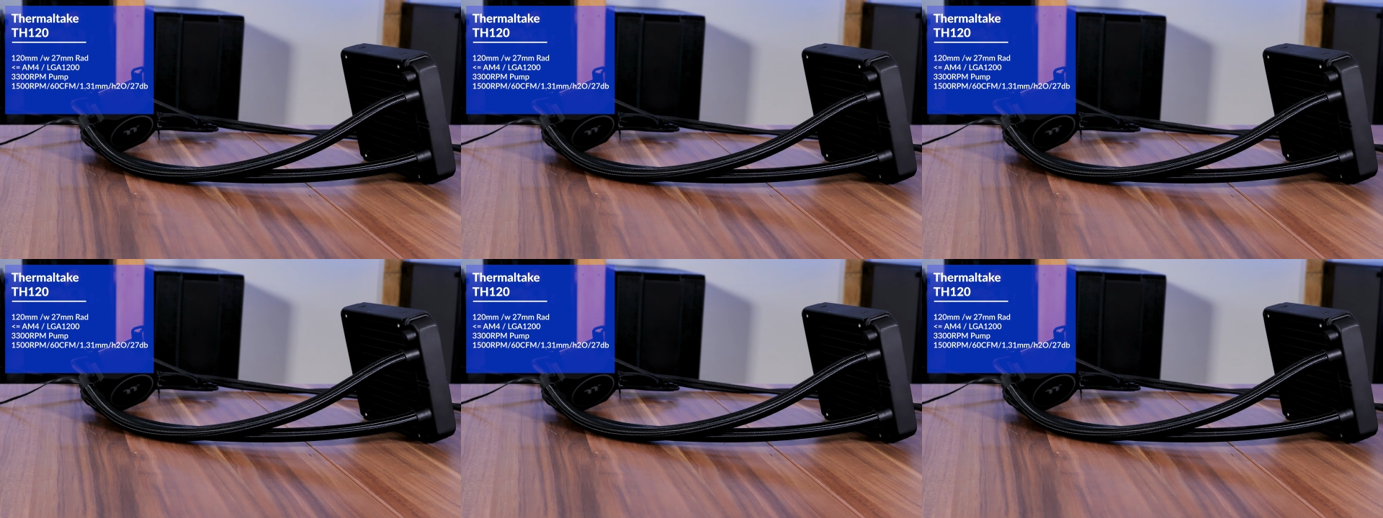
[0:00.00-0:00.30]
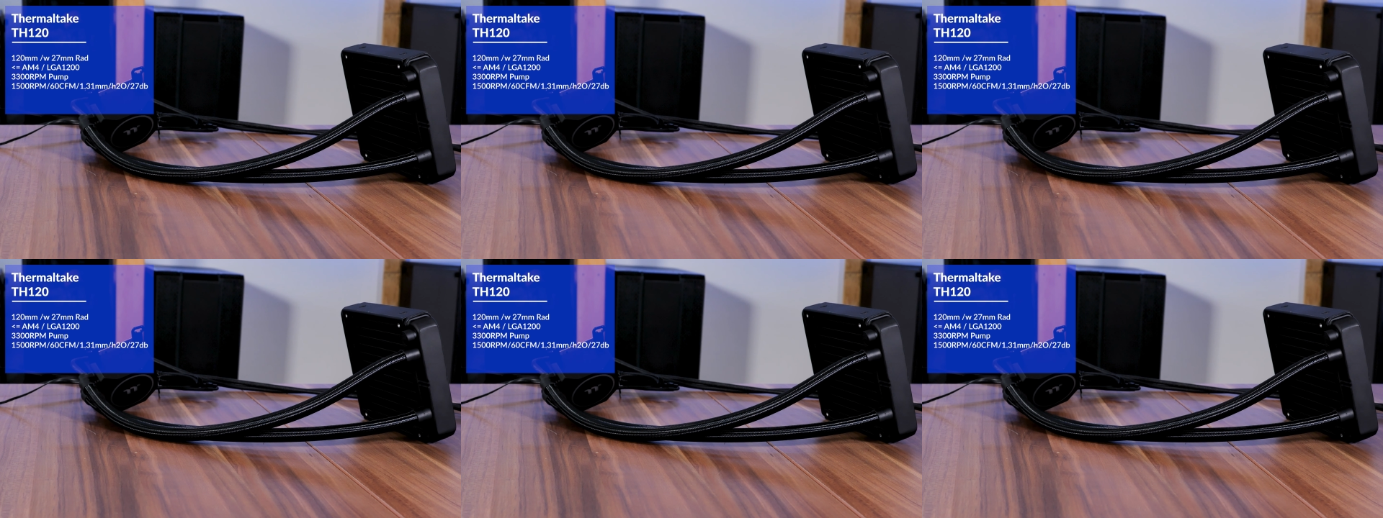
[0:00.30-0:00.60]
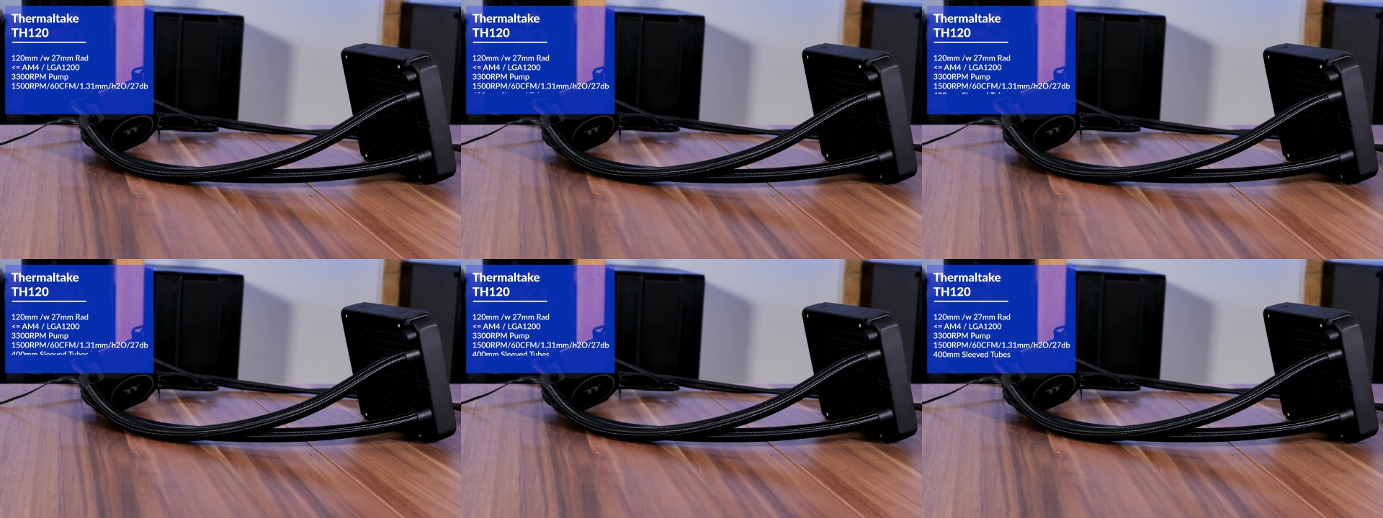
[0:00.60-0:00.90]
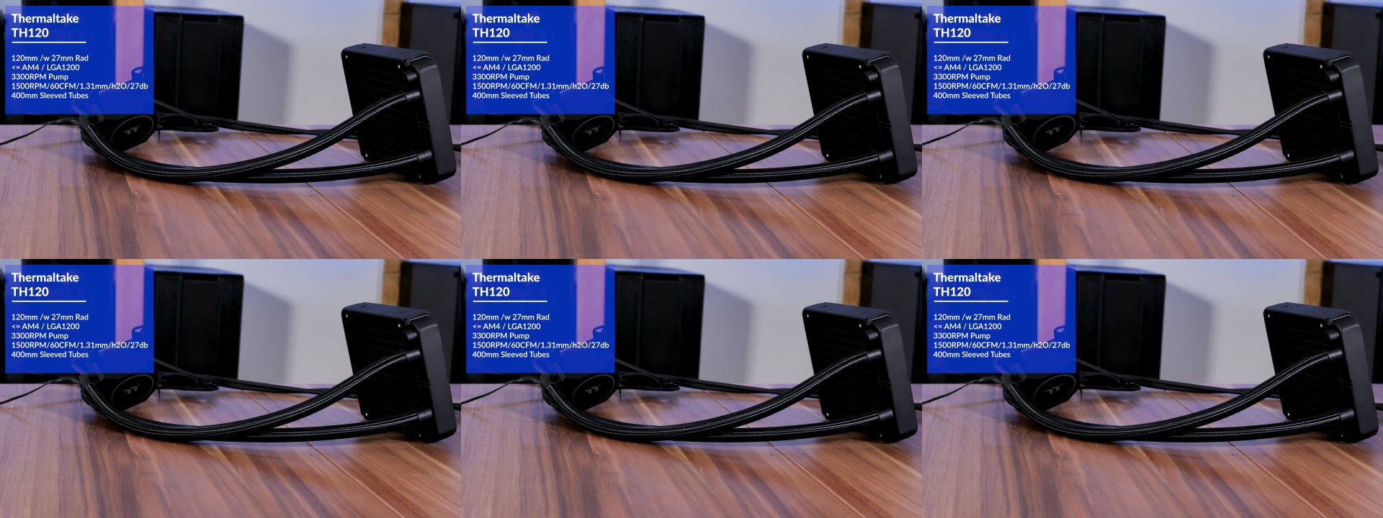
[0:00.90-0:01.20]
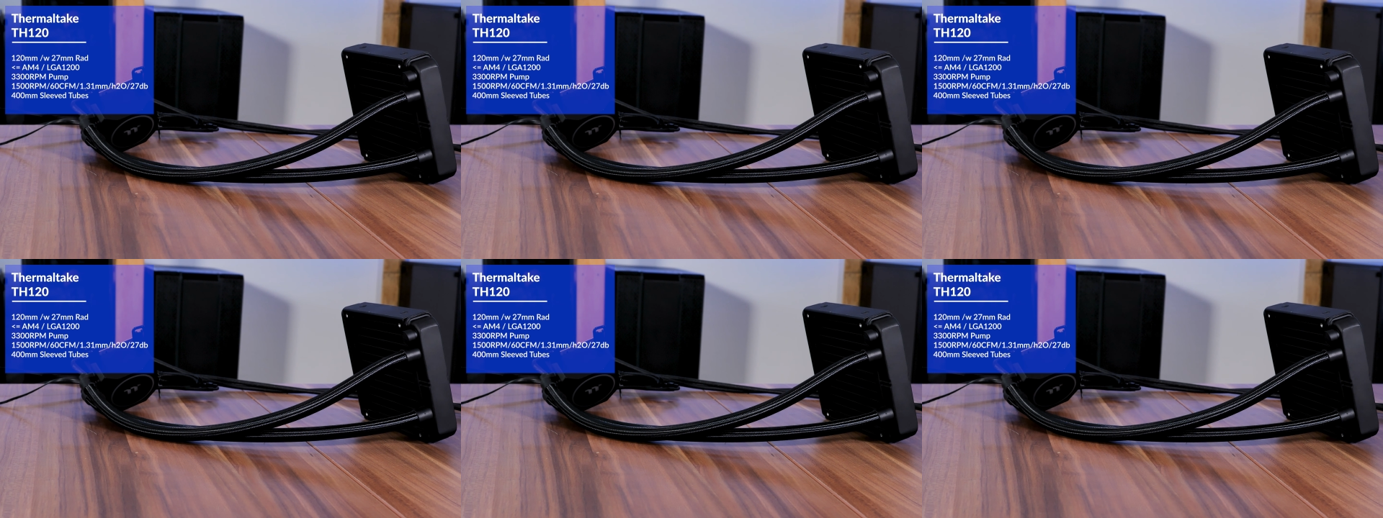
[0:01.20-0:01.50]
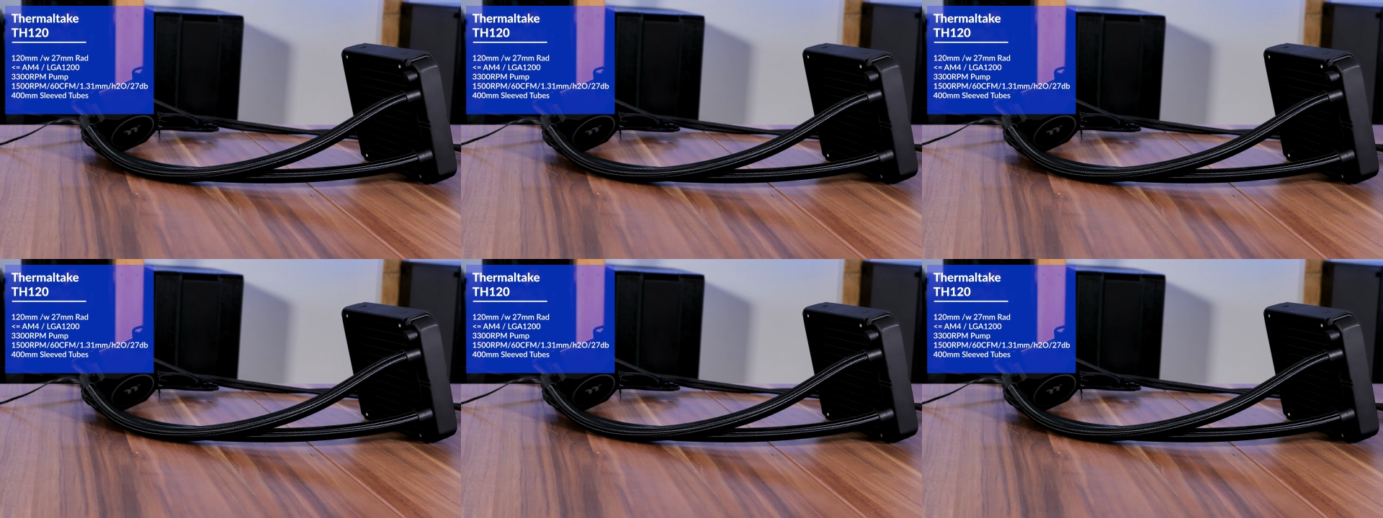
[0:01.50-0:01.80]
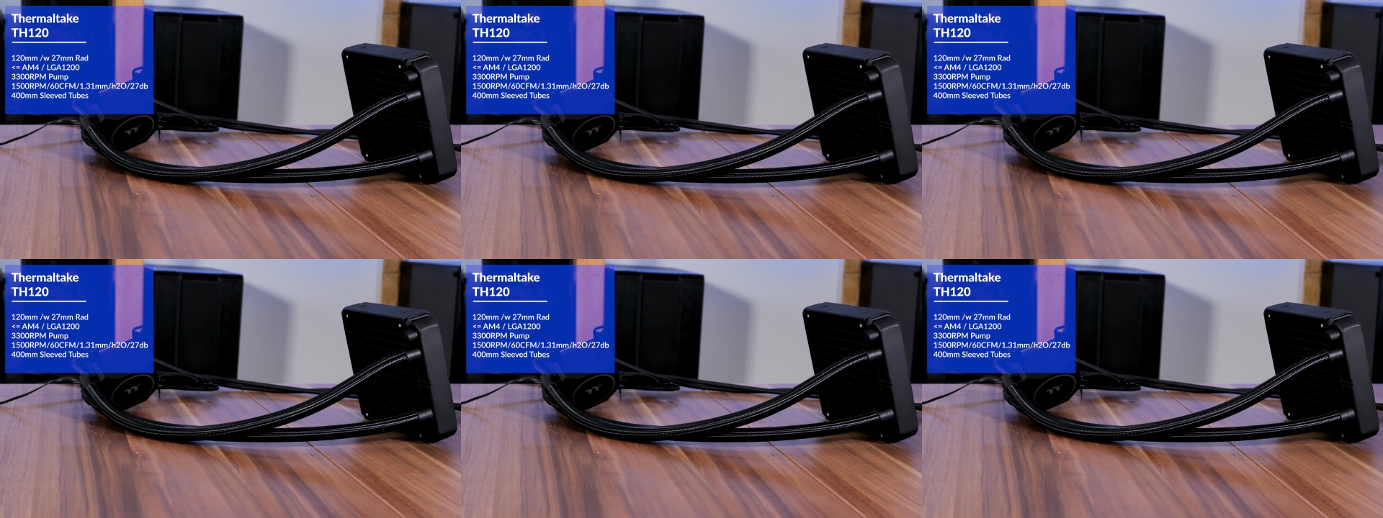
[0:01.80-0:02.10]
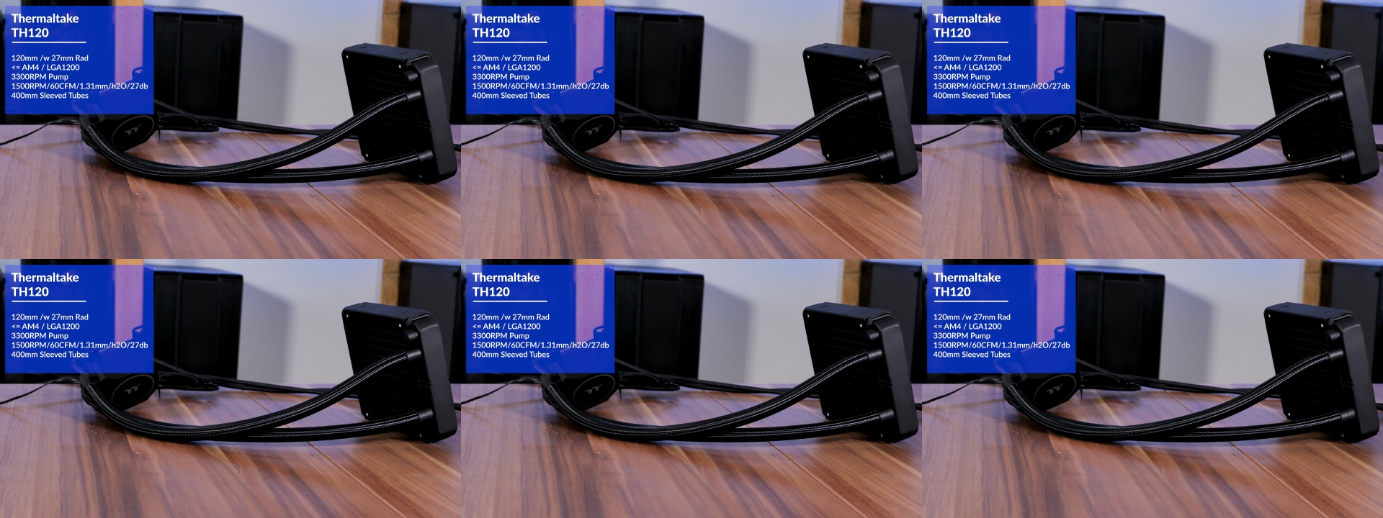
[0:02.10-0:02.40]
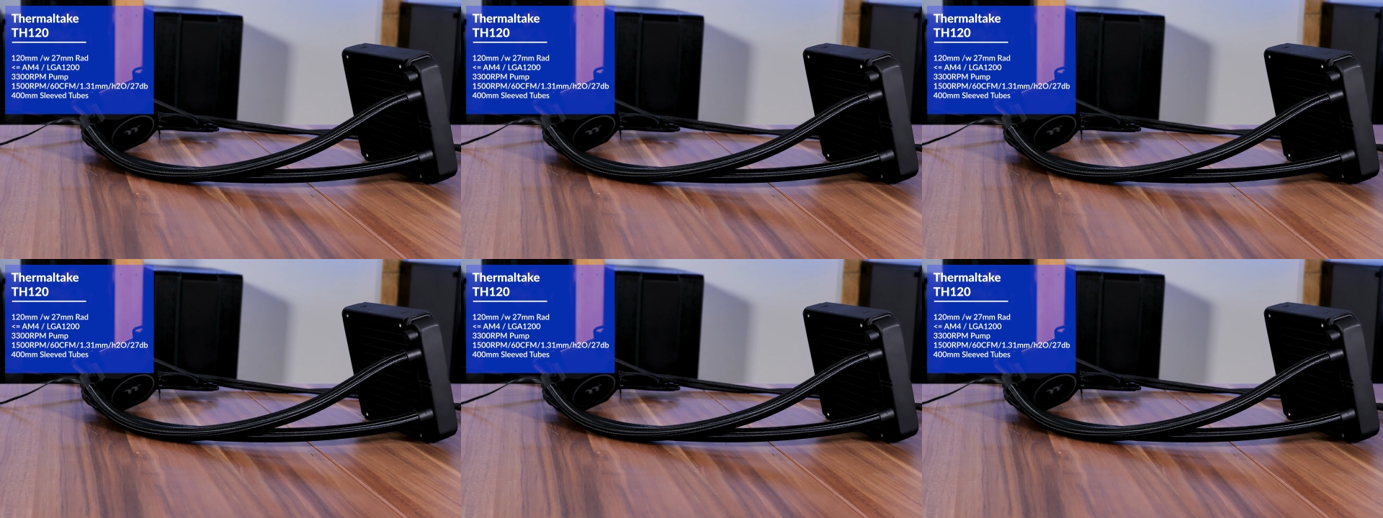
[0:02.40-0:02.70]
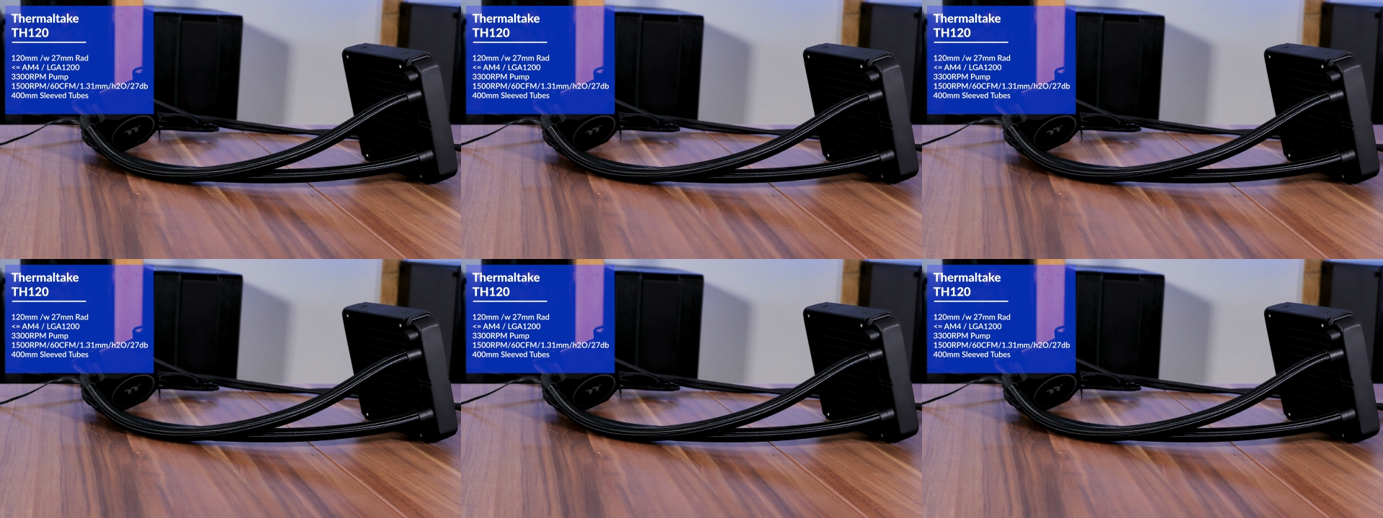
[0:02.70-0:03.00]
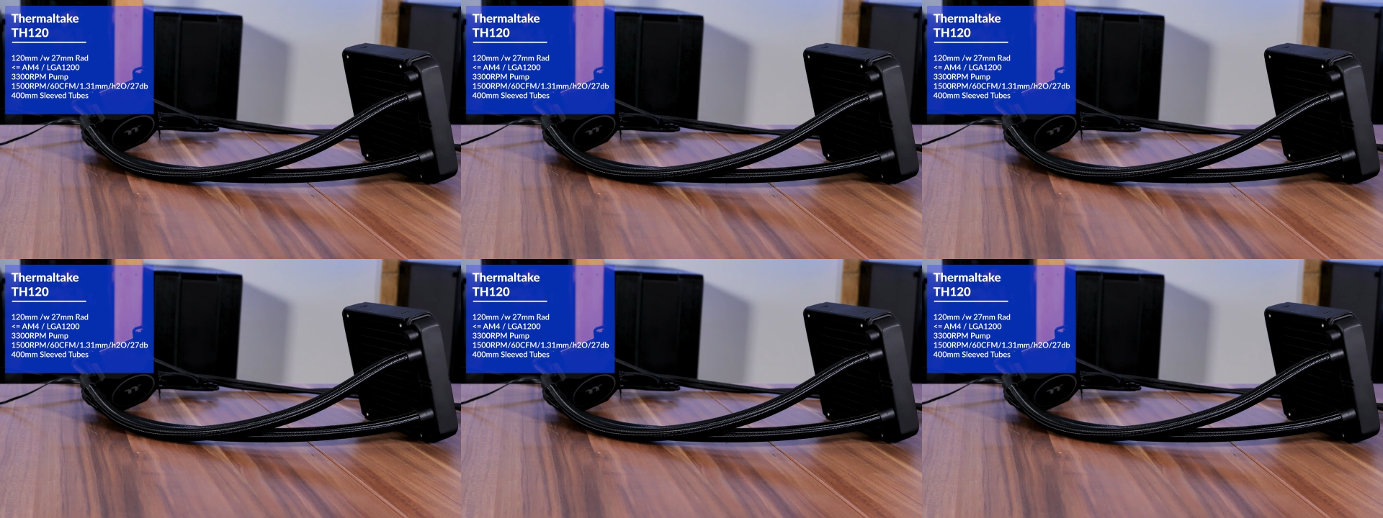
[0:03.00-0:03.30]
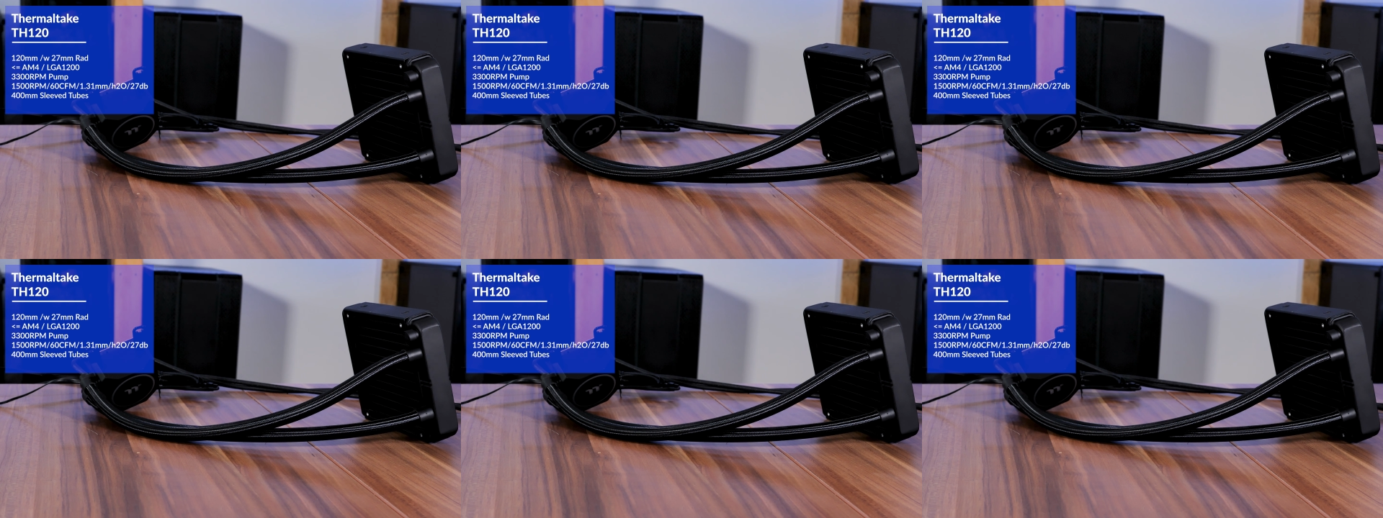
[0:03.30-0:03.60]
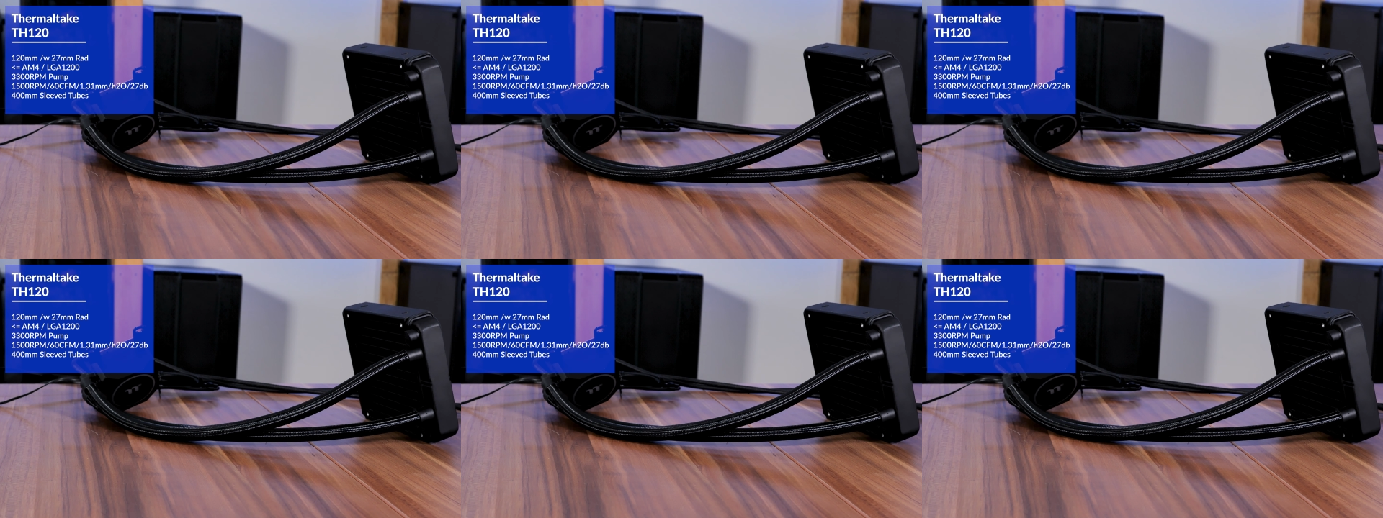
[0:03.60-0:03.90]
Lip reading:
Nobody's mouth can be seen.